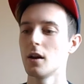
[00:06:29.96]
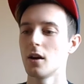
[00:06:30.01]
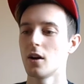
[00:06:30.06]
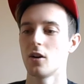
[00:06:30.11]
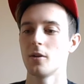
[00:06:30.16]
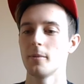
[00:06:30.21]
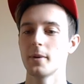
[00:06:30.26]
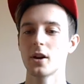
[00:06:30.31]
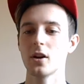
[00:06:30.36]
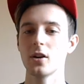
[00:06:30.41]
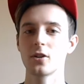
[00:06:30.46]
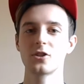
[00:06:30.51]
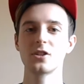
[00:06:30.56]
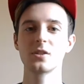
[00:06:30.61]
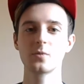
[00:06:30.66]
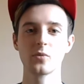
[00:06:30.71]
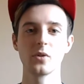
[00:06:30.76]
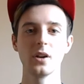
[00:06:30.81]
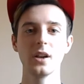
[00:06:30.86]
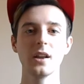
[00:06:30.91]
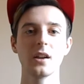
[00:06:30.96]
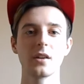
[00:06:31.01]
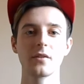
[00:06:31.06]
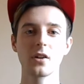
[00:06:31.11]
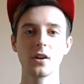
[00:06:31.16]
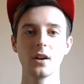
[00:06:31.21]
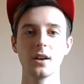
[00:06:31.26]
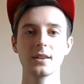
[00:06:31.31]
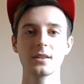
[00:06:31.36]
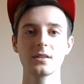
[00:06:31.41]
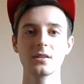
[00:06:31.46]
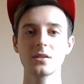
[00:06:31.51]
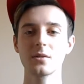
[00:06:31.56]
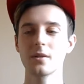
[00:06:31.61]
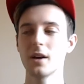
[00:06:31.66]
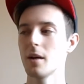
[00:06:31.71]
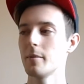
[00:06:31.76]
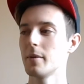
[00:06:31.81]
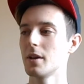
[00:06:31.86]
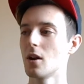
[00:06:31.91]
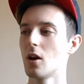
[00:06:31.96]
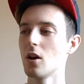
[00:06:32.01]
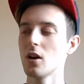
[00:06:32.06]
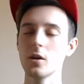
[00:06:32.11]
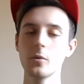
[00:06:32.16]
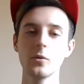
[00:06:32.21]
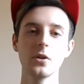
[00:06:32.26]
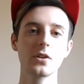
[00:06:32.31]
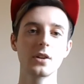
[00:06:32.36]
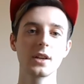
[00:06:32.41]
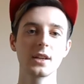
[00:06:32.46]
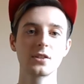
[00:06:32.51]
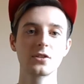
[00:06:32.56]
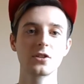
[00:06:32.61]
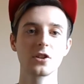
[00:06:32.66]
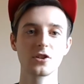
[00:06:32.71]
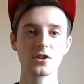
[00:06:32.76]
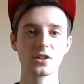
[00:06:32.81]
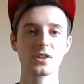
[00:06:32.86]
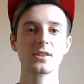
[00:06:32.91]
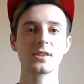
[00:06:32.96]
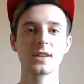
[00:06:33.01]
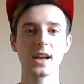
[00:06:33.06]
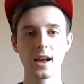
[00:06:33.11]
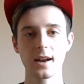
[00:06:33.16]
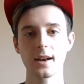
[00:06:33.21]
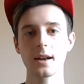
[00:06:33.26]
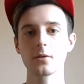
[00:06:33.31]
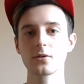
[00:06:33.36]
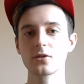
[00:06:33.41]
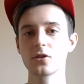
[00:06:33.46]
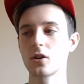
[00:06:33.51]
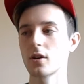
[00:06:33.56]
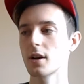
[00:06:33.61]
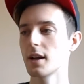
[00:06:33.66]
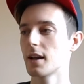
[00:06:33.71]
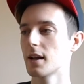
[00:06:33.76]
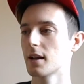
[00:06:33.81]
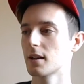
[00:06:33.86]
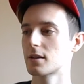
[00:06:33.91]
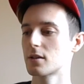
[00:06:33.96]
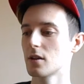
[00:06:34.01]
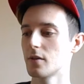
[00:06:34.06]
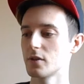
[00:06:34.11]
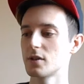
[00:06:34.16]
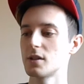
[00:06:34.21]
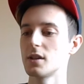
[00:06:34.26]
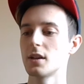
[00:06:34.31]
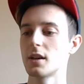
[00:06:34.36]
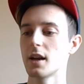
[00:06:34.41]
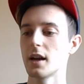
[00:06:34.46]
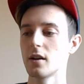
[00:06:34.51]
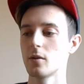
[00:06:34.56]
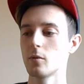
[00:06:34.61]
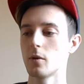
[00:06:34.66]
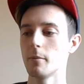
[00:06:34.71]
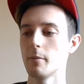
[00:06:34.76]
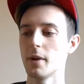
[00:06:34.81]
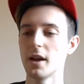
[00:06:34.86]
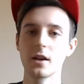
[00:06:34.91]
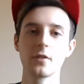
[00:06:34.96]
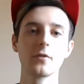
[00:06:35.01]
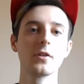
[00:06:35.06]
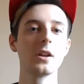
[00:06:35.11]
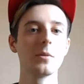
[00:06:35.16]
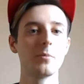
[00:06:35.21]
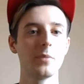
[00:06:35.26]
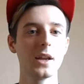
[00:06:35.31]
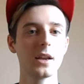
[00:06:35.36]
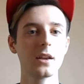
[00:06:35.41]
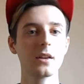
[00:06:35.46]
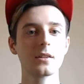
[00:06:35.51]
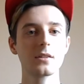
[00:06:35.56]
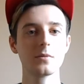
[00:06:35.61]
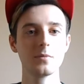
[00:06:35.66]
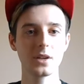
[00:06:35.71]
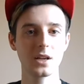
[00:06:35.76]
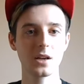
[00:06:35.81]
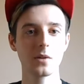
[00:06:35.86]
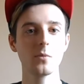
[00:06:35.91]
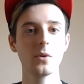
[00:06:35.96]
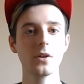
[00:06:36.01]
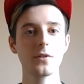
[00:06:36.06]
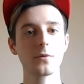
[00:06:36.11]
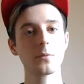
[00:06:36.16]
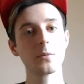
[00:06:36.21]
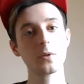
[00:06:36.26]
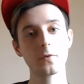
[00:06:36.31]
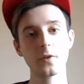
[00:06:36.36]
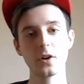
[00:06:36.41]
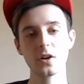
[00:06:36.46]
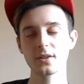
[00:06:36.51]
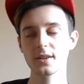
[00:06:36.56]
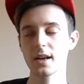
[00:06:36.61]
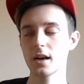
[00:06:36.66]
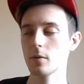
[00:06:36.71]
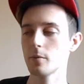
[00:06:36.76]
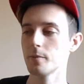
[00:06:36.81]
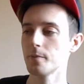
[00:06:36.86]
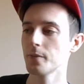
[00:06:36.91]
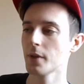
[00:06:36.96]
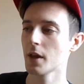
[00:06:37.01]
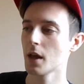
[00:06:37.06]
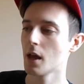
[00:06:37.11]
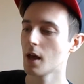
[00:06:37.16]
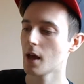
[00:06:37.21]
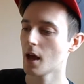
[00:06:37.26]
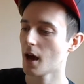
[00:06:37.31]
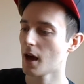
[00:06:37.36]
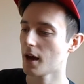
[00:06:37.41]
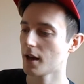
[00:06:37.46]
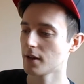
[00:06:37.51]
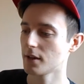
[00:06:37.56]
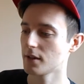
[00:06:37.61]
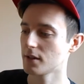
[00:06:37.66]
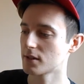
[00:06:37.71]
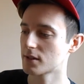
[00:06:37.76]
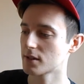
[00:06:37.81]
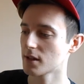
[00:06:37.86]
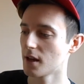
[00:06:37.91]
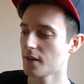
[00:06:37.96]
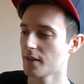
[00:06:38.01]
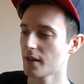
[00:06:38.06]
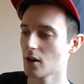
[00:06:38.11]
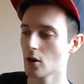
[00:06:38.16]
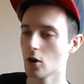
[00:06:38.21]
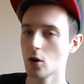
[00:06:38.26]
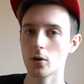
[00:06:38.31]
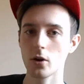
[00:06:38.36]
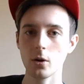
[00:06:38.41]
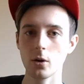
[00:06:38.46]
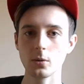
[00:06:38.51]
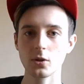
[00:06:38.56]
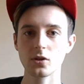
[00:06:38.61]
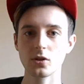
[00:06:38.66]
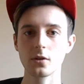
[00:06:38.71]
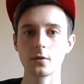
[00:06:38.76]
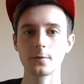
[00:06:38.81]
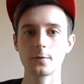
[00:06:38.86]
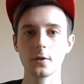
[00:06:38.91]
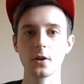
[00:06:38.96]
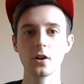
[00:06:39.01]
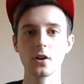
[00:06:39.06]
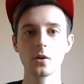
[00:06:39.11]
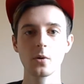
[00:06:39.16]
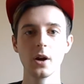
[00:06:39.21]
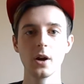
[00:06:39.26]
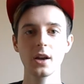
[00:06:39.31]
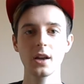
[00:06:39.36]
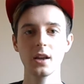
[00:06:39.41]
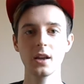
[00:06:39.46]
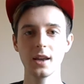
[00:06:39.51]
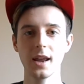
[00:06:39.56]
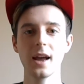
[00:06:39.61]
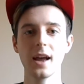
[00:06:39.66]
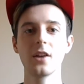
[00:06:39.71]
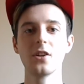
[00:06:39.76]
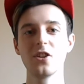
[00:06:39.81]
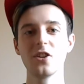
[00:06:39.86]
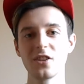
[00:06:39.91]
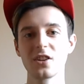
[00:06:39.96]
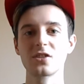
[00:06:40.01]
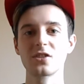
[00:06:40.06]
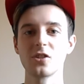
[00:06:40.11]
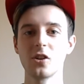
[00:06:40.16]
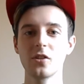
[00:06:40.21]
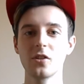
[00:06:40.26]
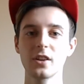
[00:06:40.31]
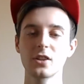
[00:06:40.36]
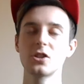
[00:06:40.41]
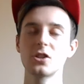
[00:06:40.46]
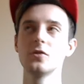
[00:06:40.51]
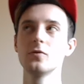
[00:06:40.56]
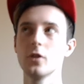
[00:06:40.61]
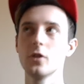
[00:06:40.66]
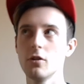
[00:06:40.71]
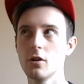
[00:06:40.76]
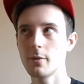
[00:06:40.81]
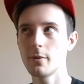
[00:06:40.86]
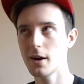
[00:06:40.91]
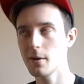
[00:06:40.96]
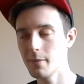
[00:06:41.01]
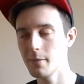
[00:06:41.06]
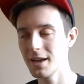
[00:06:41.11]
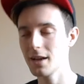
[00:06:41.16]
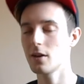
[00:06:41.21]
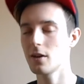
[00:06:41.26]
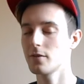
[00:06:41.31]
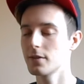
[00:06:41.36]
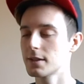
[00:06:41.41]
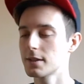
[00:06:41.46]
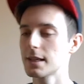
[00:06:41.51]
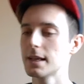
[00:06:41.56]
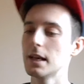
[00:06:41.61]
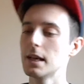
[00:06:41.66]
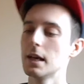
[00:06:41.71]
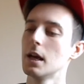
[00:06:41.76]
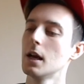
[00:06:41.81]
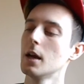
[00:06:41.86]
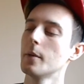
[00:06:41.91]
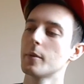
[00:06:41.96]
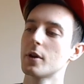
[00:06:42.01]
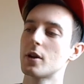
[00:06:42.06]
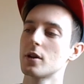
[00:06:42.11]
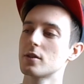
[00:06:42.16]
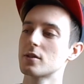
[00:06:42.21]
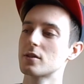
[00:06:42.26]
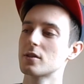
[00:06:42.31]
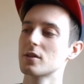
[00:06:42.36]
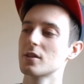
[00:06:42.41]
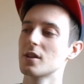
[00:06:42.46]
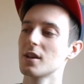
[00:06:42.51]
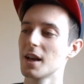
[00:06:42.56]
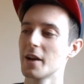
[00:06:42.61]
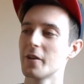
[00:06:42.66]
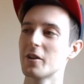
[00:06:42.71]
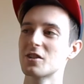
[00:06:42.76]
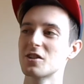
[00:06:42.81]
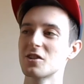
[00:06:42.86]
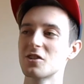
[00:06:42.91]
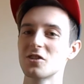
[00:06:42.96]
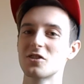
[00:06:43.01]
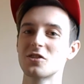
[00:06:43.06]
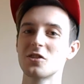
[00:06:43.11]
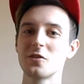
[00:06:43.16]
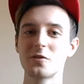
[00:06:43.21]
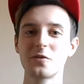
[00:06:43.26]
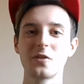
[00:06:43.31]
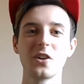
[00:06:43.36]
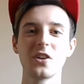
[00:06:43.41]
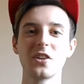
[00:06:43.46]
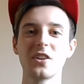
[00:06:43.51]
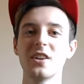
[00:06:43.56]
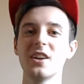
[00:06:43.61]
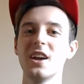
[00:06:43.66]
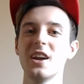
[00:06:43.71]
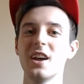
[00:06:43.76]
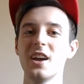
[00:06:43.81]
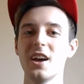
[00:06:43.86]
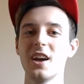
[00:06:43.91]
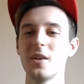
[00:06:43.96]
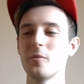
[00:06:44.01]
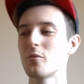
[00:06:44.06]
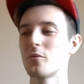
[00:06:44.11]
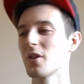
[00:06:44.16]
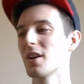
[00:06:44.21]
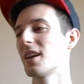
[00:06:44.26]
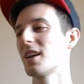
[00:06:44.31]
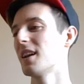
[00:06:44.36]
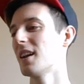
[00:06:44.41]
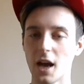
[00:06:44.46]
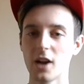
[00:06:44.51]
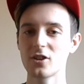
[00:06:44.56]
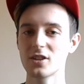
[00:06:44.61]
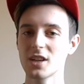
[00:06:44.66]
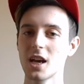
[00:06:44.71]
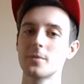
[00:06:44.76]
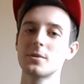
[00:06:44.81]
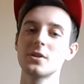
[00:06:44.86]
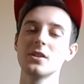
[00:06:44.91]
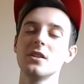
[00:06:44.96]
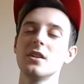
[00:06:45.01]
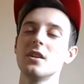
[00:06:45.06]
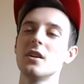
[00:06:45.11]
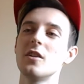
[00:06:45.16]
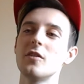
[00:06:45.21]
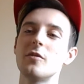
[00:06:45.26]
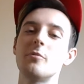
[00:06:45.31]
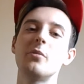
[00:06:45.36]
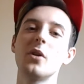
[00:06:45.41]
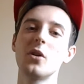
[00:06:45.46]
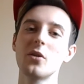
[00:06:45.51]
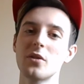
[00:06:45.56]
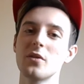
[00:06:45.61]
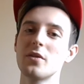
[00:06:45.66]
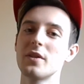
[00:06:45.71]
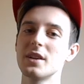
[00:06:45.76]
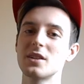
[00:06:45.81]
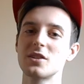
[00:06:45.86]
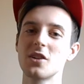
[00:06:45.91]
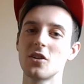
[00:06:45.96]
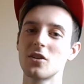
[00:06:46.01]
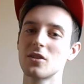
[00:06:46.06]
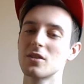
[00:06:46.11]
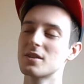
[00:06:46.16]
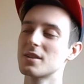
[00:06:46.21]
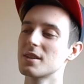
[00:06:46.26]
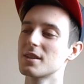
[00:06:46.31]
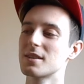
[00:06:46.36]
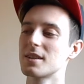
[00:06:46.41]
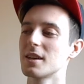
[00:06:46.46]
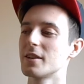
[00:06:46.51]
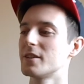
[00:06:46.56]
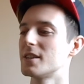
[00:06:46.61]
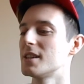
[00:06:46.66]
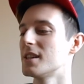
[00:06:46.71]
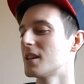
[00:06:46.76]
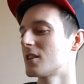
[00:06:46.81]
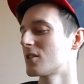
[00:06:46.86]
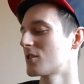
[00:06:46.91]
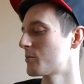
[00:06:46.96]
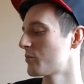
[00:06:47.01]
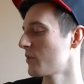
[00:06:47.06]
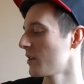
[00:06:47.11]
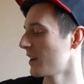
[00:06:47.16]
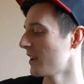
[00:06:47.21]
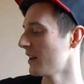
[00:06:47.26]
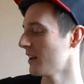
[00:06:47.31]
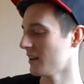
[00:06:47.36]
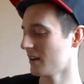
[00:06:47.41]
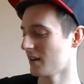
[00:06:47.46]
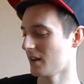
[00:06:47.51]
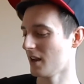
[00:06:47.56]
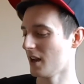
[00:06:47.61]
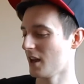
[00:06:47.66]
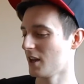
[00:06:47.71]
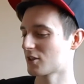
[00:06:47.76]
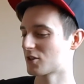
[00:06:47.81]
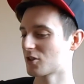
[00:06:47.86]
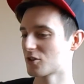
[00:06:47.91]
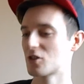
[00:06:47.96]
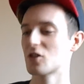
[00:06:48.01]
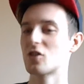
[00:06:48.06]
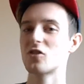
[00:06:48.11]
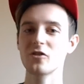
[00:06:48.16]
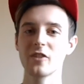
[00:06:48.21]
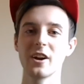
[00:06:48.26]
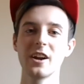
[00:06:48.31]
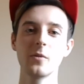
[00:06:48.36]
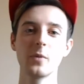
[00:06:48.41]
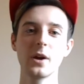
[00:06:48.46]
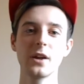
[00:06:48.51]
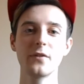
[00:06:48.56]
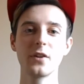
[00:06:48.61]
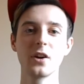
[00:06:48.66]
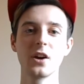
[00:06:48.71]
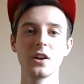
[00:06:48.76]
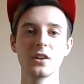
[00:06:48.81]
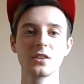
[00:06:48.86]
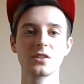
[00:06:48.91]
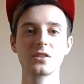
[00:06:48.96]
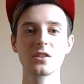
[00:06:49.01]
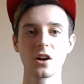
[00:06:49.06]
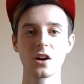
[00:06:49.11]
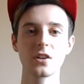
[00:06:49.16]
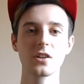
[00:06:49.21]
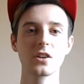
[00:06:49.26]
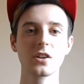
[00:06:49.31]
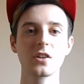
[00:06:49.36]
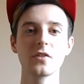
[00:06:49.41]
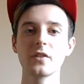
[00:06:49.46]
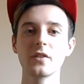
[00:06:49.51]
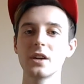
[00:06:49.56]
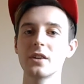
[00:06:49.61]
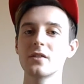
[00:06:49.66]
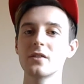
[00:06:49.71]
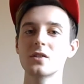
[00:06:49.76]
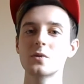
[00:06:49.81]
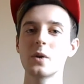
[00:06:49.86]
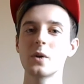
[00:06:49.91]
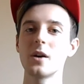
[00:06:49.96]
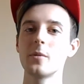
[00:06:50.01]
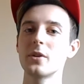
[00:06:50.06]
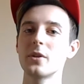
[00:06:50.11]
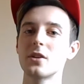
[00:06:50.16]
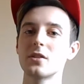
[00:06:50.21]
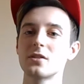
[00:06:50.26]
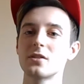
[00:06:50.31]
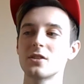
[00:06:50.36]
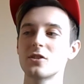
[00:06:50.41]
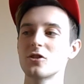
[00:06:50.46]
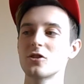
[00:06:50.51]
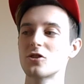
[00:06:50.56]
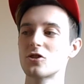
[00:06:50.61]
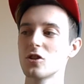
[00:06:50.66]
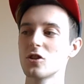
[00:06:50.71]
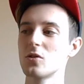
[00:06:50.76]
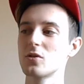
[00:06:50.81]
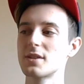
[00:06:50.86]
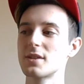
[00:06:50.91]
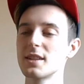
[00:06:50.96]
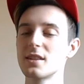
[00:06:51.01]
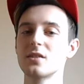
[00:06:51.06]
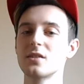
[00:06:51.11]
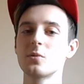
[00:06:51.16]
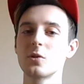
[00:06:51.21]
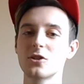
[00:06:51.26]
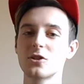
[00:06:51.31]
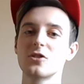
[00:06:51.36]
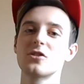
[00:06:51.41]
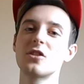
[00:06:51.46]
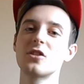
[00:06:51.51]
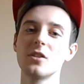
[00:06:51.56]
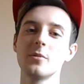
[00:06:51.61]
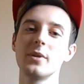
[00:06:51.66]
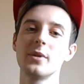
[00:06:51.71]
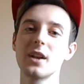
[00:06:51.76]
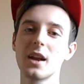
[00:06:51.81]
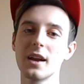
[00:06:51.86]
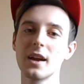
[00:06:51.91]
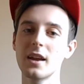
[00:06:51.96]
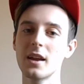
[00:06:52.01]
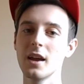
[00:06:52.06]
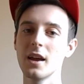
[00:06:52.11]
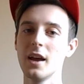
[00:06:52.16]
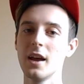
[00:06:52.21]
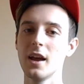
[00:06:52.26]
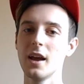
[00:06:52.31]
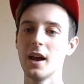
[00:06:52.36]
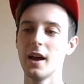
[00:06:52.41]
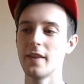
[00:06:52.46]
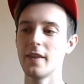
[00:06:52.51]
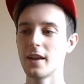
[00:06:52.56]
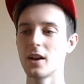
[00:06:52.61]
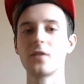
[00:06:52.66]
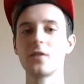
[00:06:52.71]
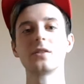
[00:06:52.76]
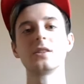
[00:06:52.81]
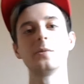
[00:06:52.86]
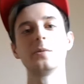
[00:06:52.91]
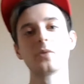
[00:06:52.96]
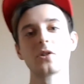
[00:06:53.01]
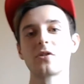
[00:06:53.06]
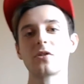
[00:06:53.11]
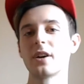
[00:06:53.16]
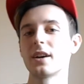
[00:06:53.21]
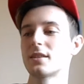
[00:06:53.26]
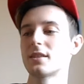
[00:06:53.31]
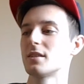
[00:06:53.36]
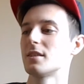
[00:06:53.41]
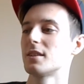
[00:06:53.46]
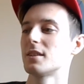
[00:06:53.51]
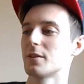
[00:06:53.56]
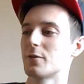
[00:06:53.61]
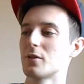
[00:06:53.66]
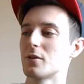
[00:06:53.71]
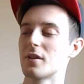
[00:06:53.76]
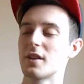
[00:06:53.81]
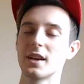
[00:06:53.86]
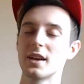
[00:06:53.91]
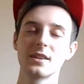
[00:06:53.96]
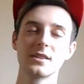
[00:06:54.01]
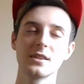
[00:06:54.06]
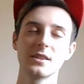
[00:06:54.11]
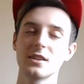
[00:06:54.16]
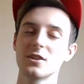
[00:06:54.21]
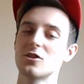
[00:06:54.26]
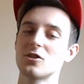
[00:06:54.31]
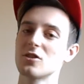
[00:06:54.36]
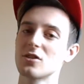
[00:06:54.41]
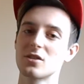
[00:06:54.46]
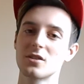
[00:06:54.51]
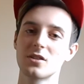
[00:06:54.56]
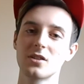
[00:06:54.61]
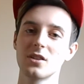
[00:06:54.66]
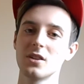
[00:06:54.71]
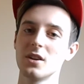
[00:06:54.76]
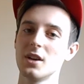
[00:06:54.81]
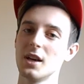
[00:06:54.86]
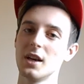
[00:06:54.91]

oh my god, she's brilliant, I've got to listen to it. I mean, Hollywood is such a standout song. Like, it's obviously kind of what made her really big to begin with from the first album. And and then Oh No was so fun and quirky, yet another song that she wrote about me, obviously, because the lyrics are just so fun and brilliant. I just absolutely love both of these songs. Seriously, they're just brilliant, and such a great way for her to start her career as well, because it just shows this is what she's going to be like, and then obviously progress in different things, and it's just